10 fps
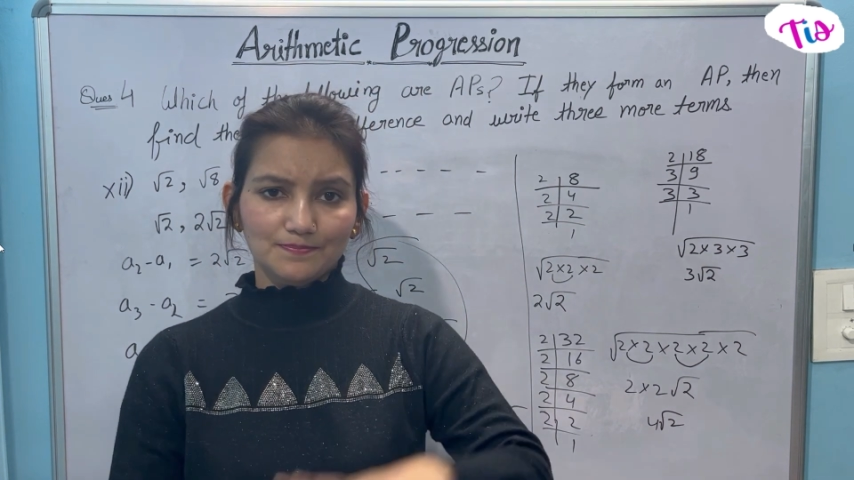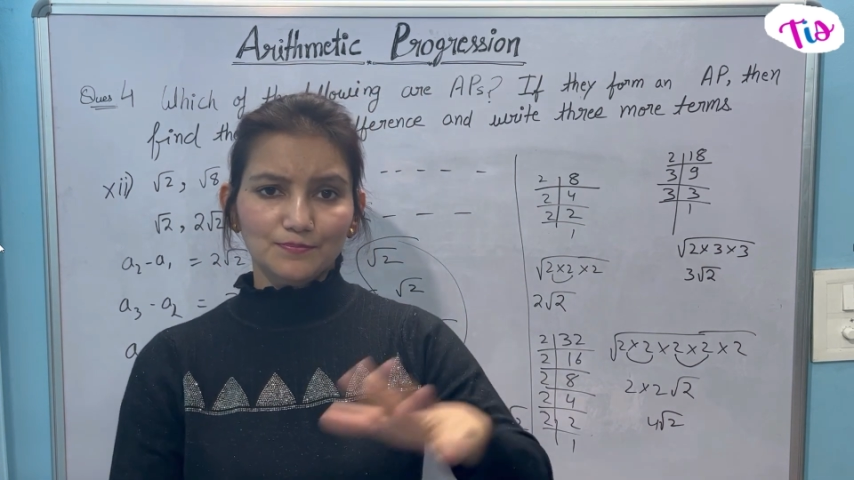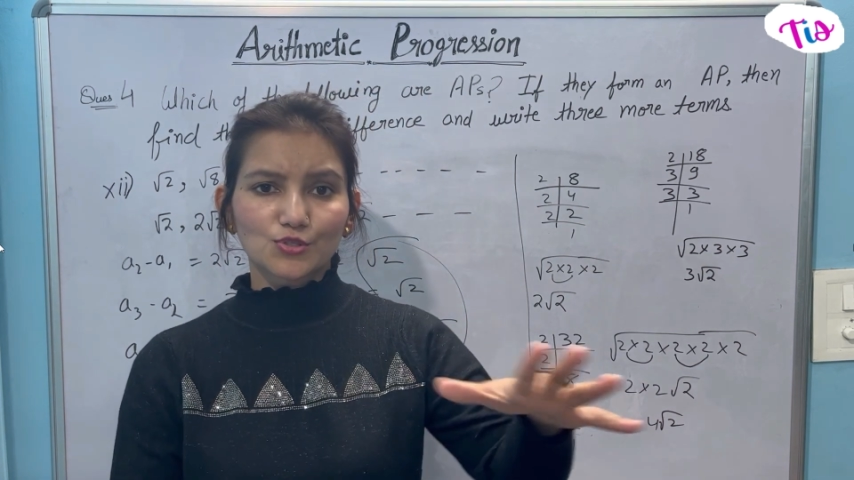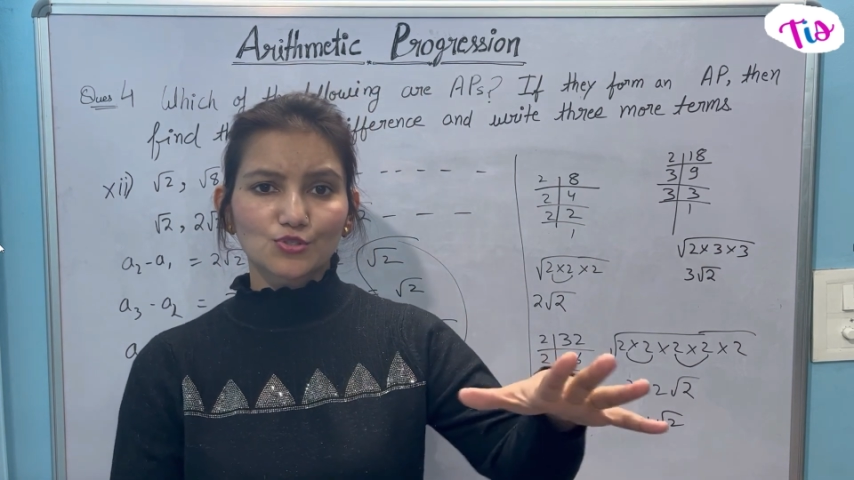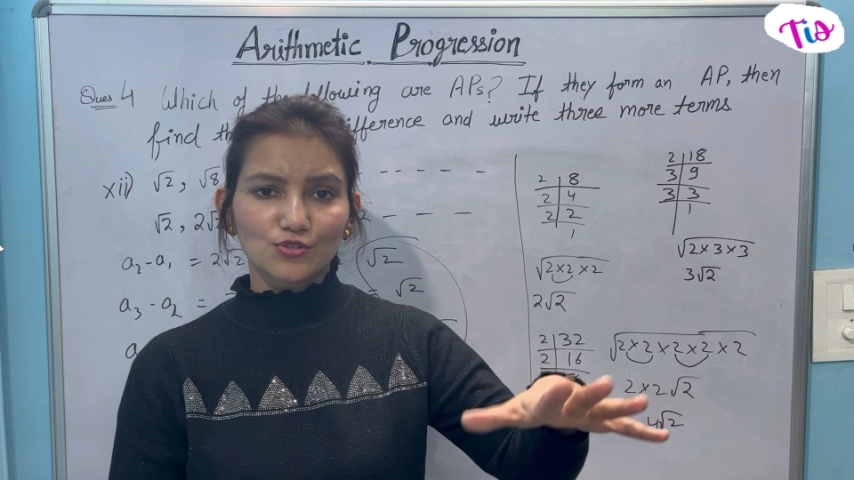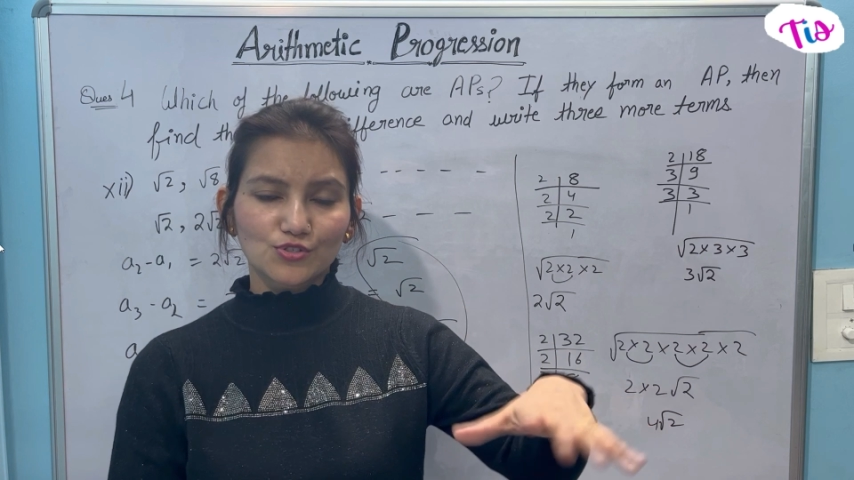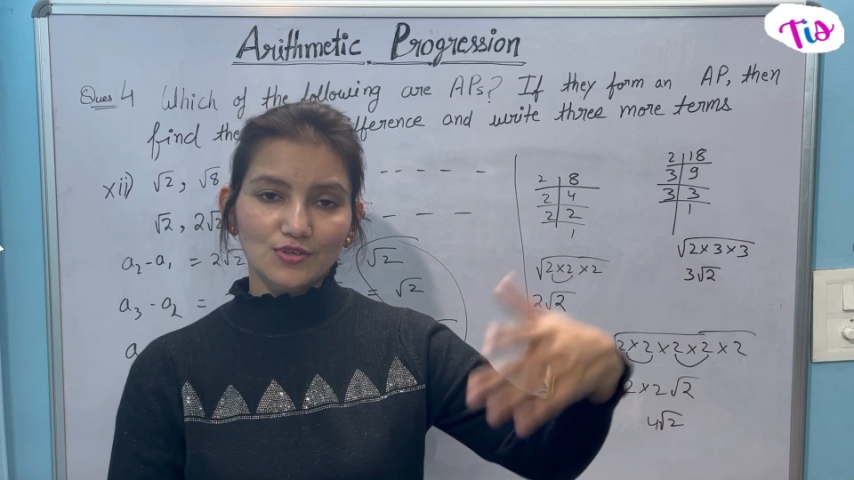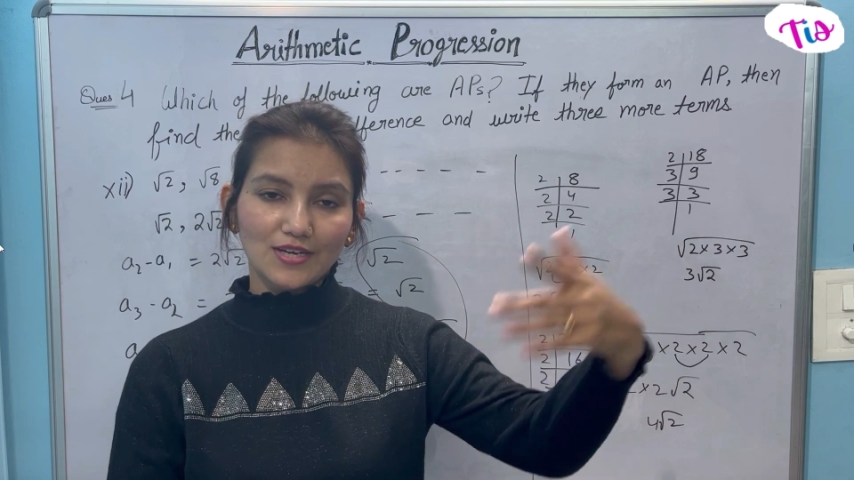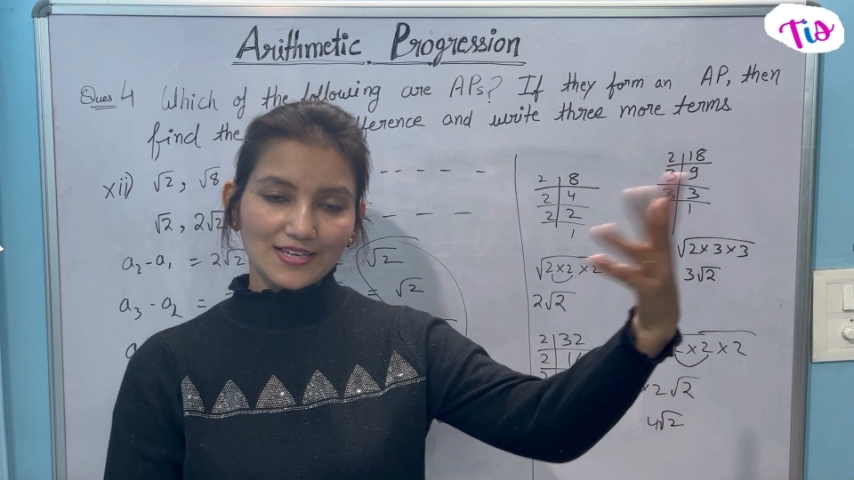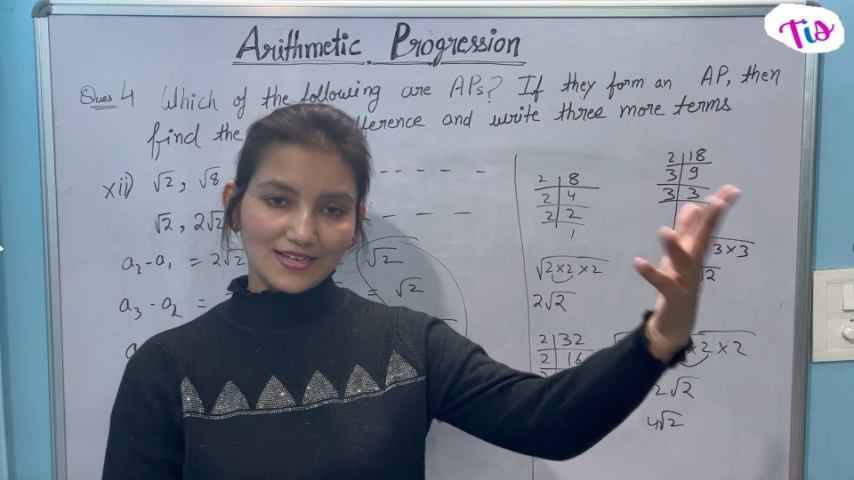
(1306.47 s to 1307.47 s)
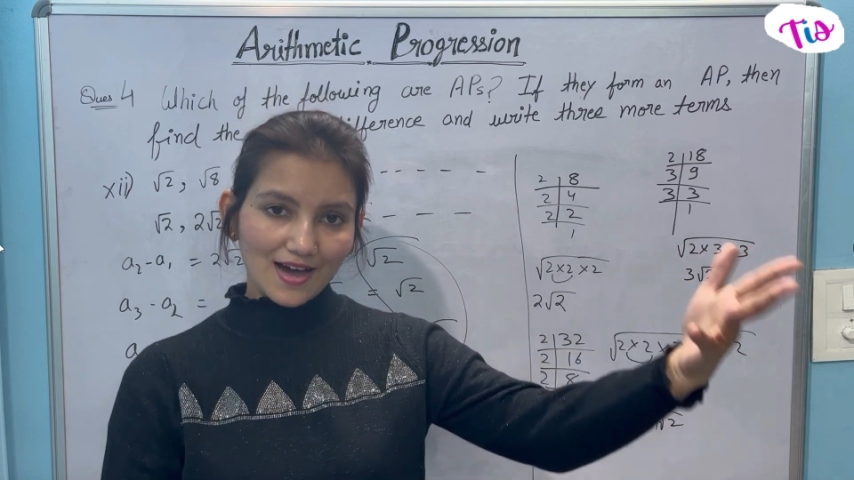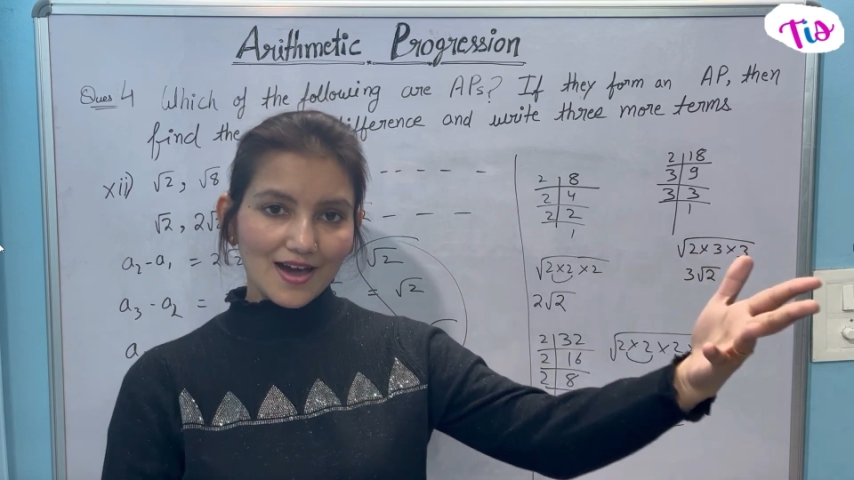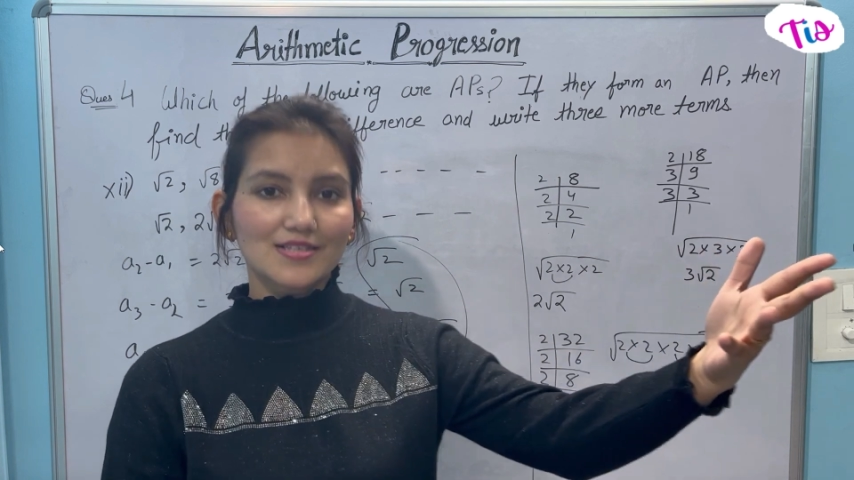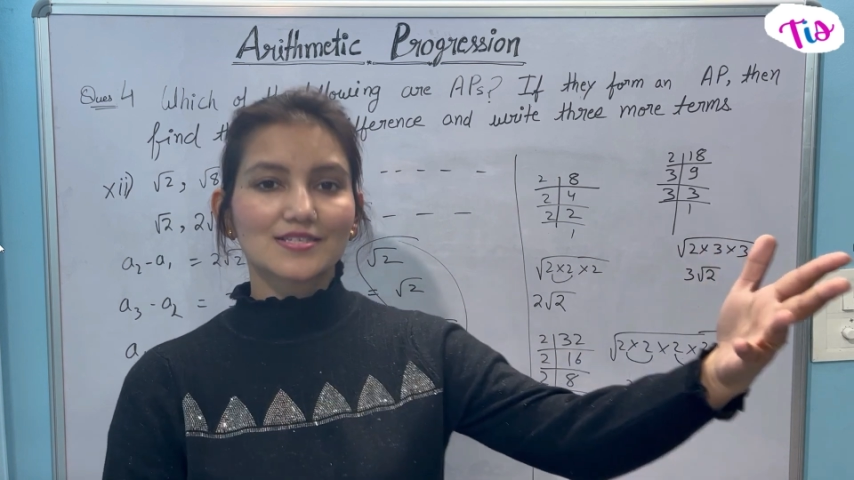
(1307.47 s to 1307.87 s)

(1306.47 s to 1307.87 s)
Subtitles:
books also, like R.S.